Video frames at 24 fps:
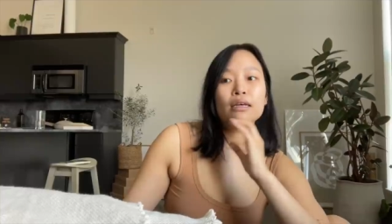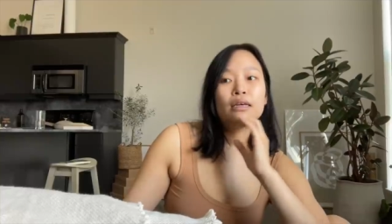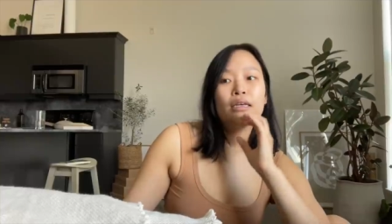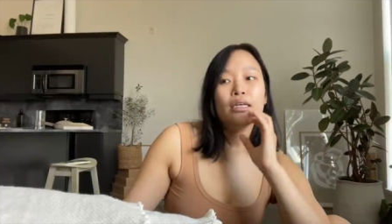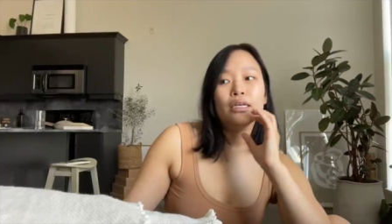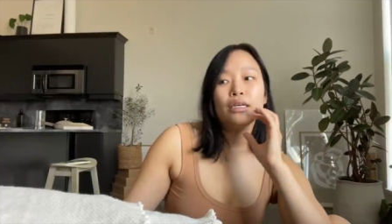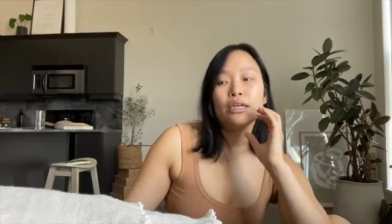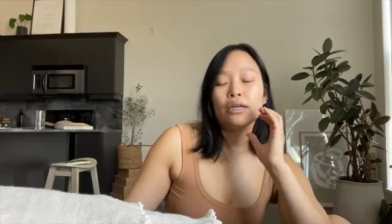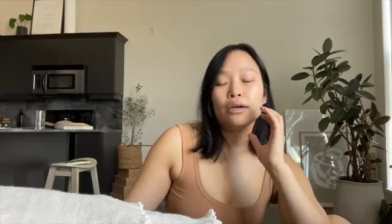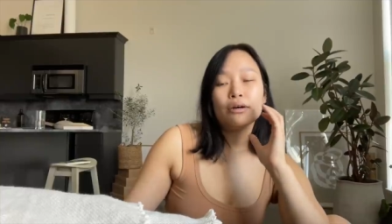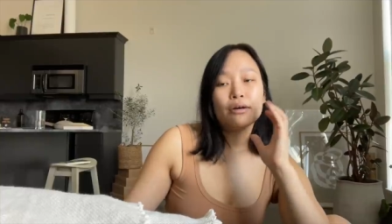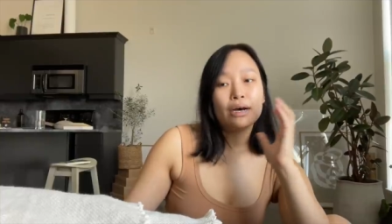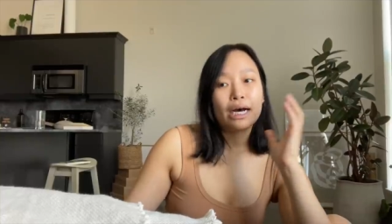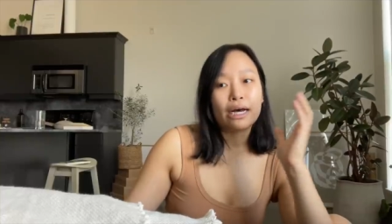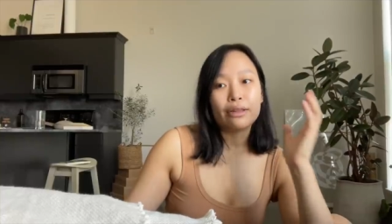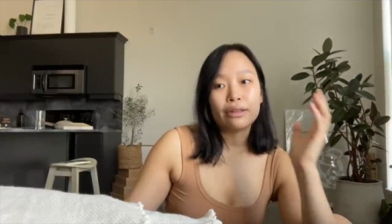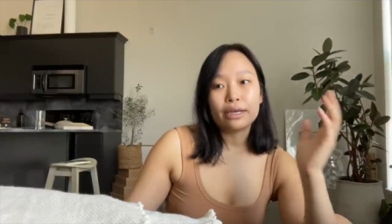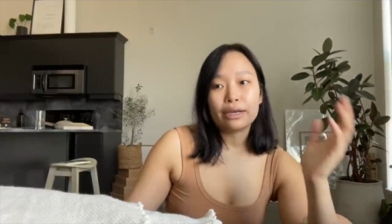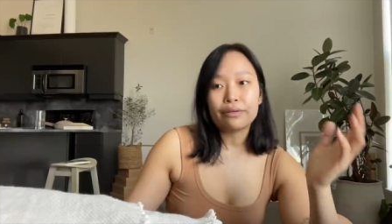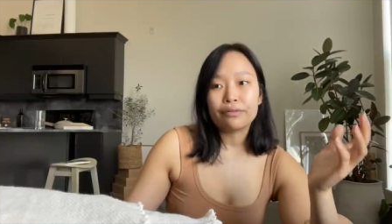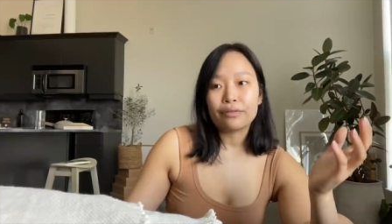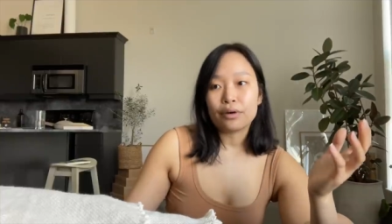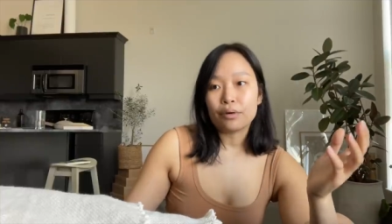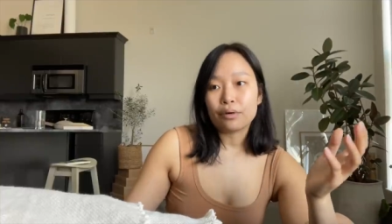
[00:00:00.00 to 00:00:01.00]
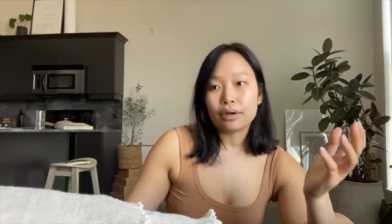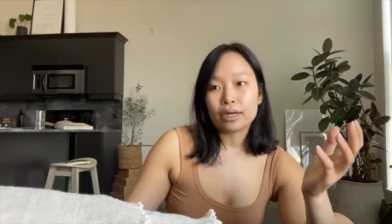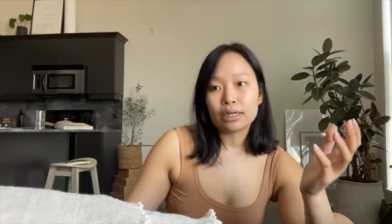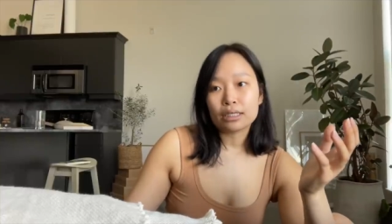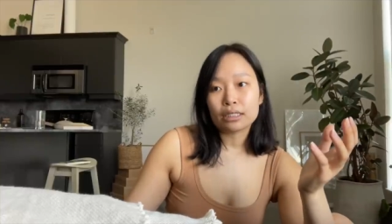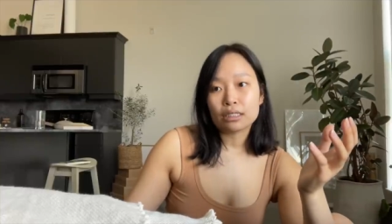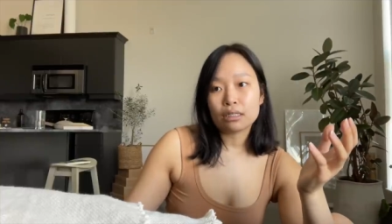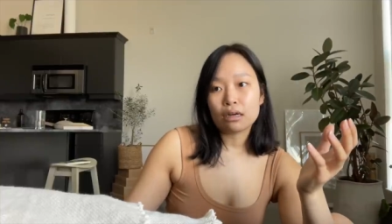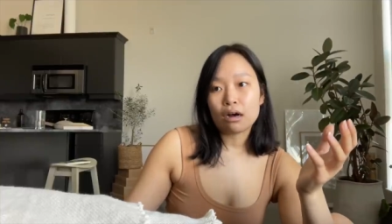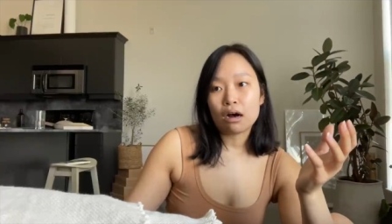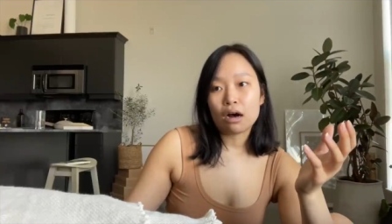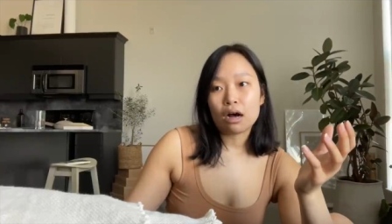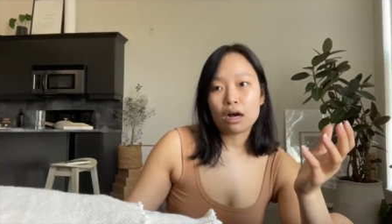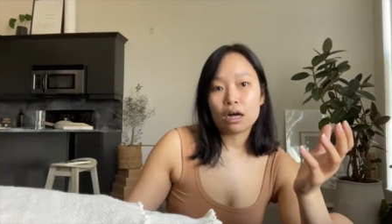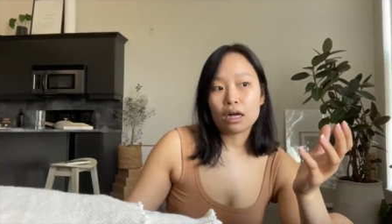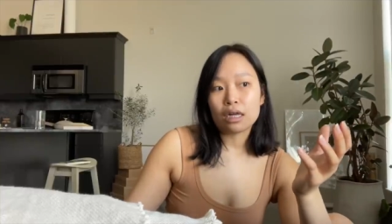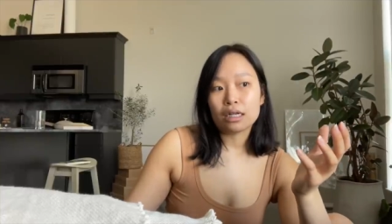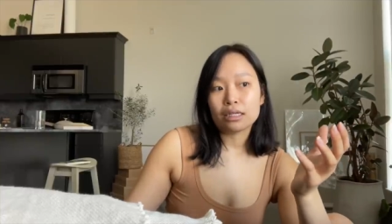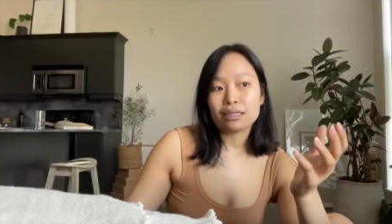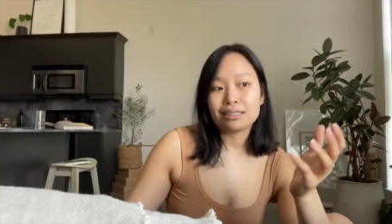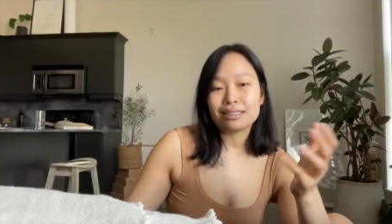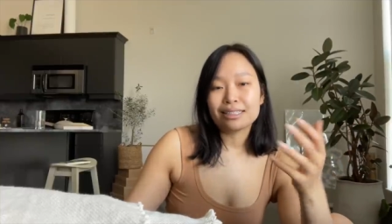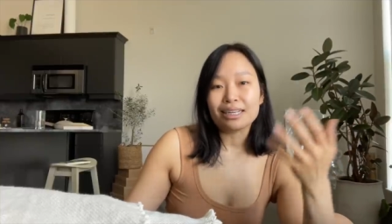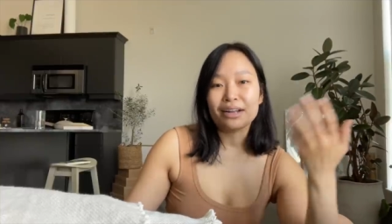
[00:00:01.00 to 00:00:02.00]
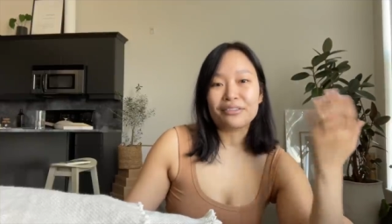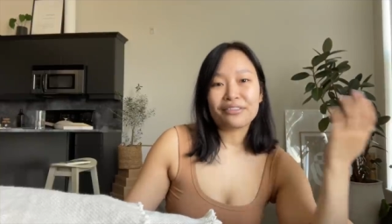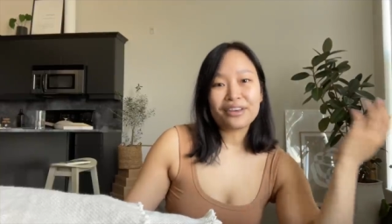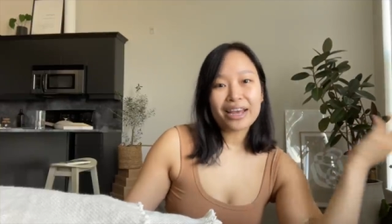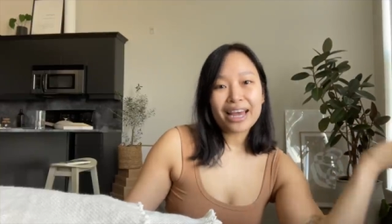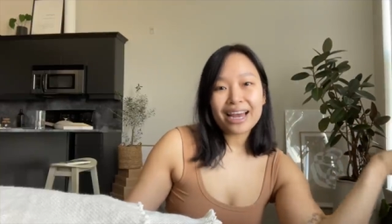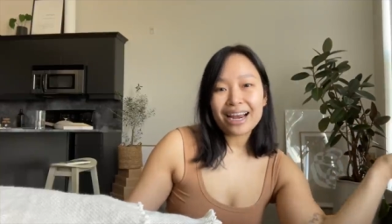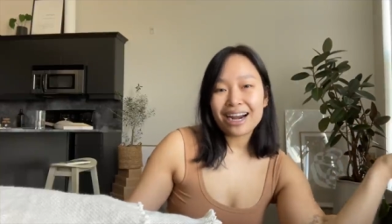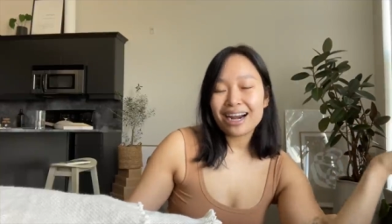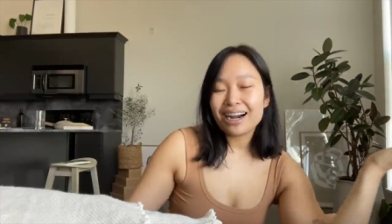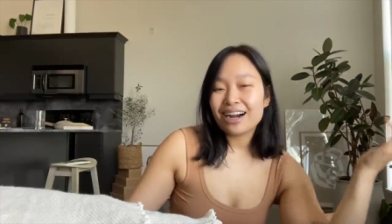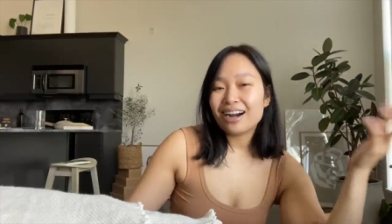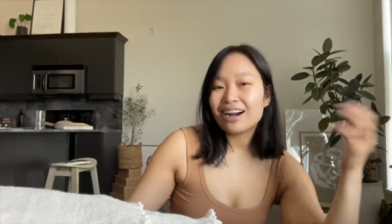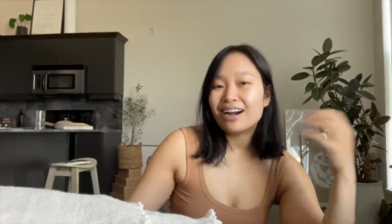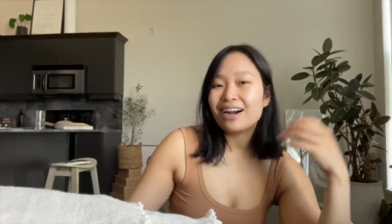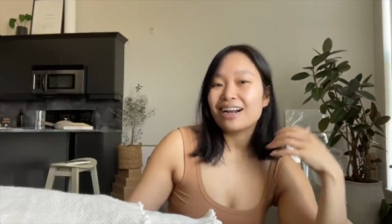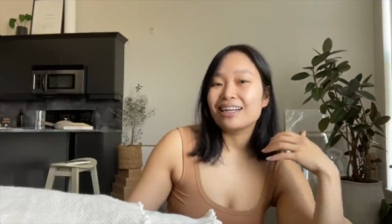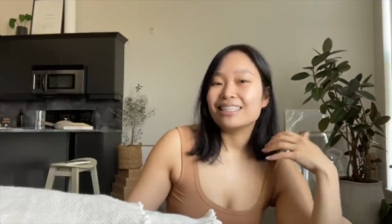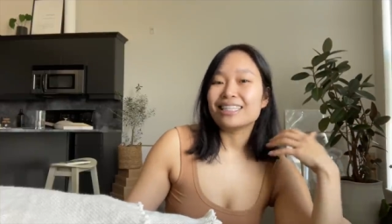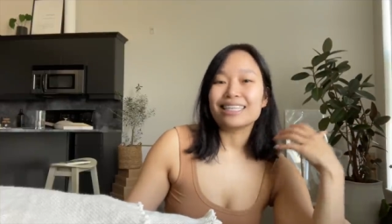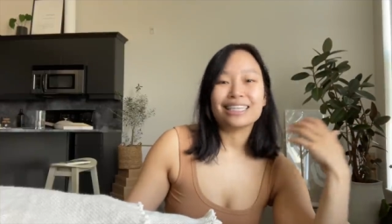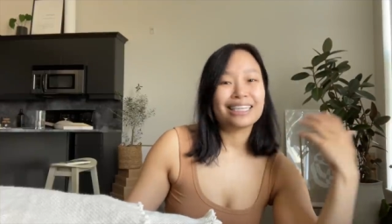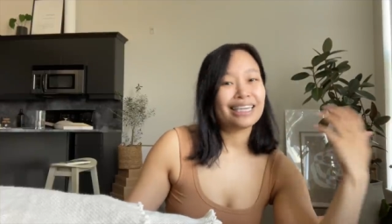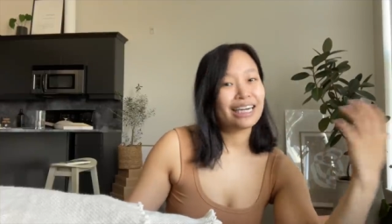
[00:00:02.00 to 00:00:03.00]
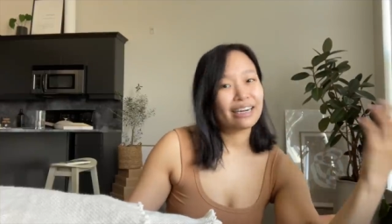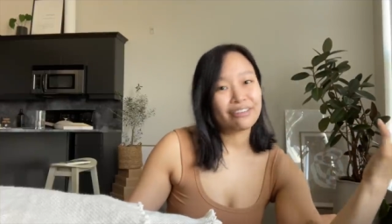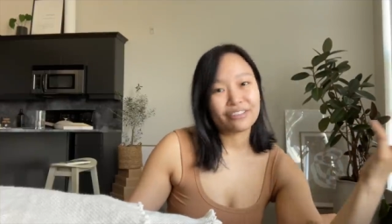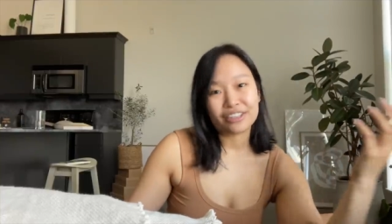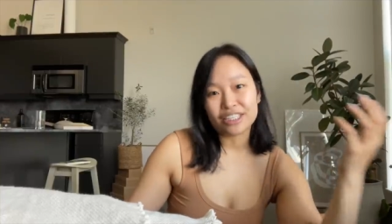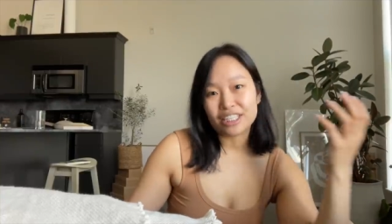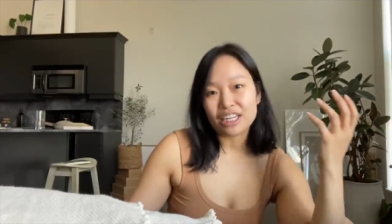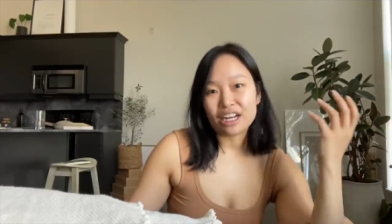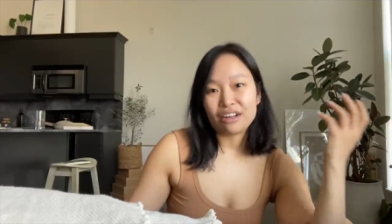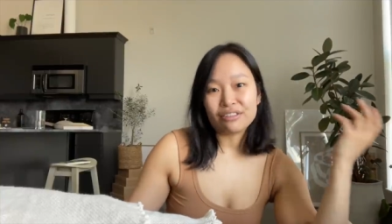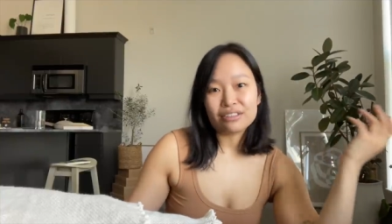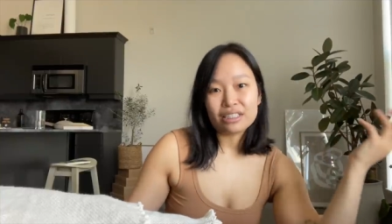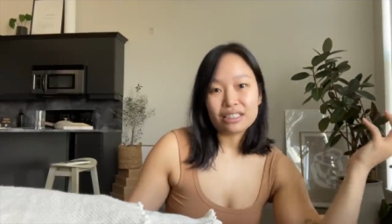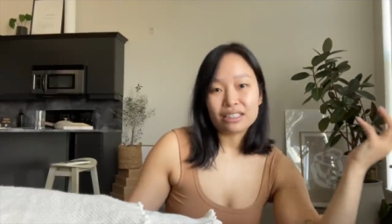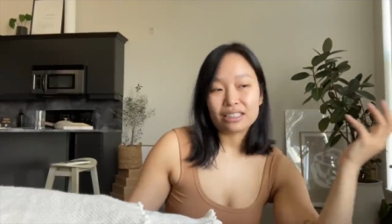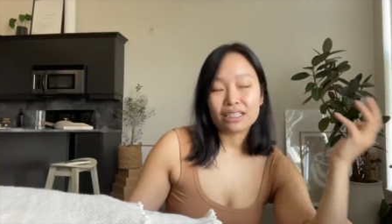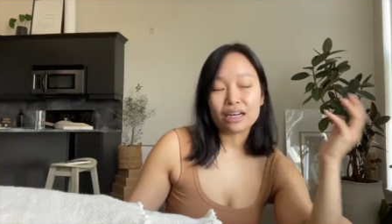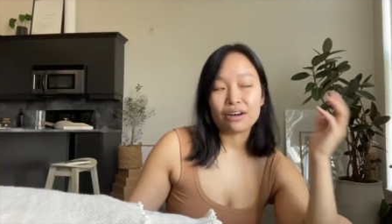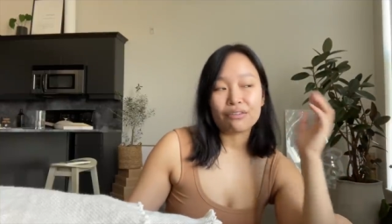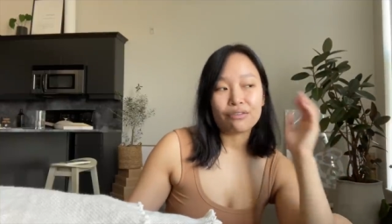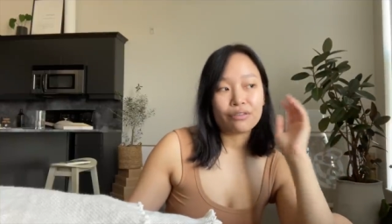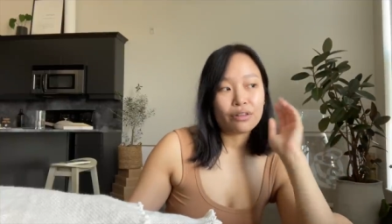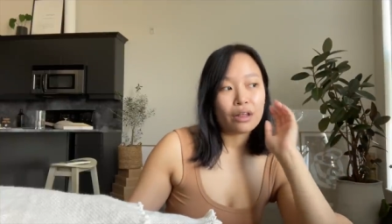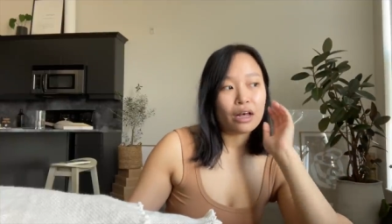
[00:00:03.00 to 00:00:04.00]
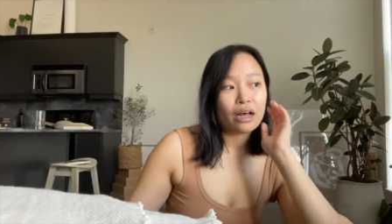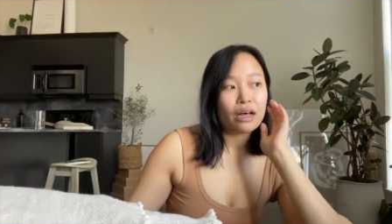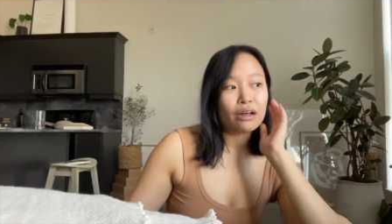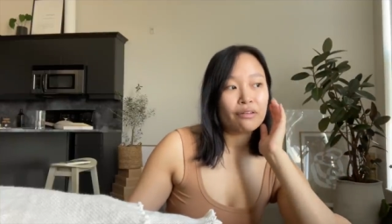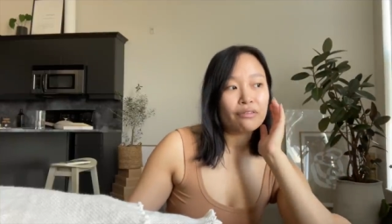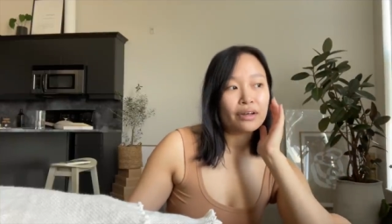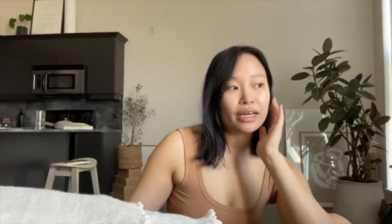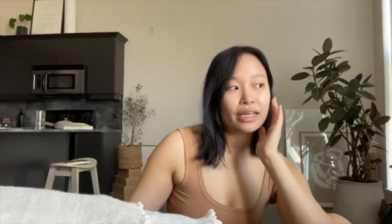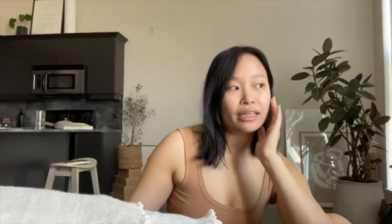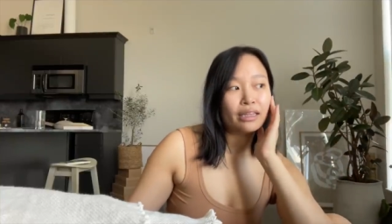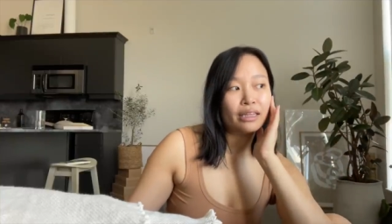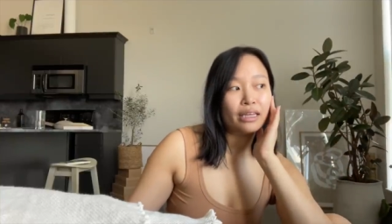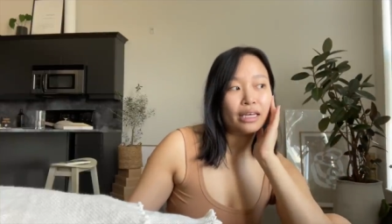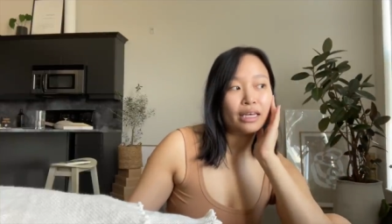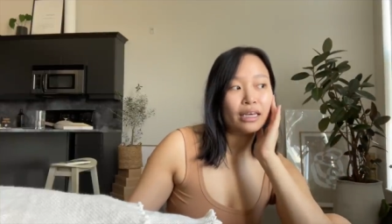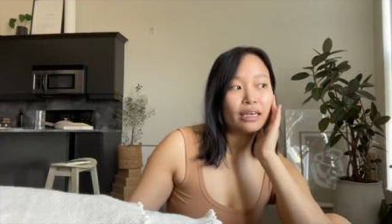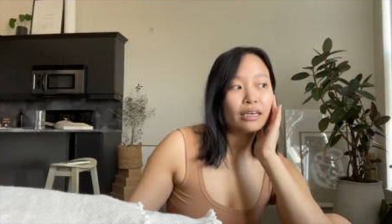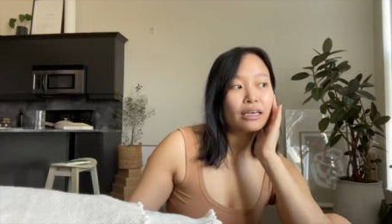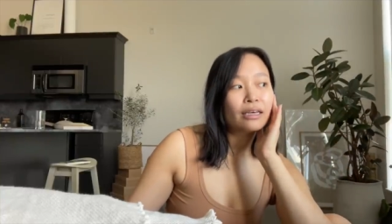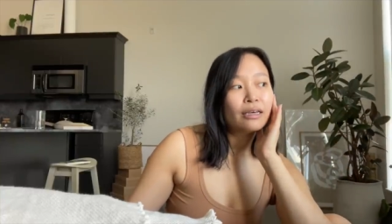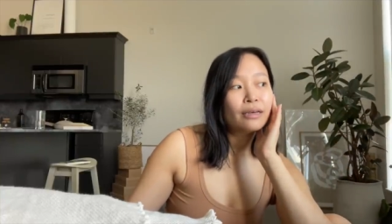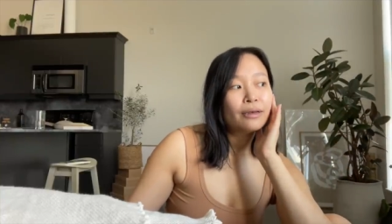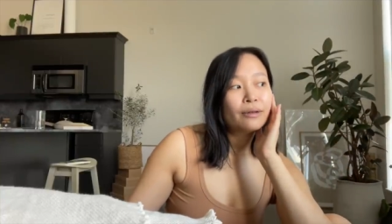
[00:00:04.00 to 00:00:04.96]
you know how they focus on self-care and taking care of ourselves and self-love, I think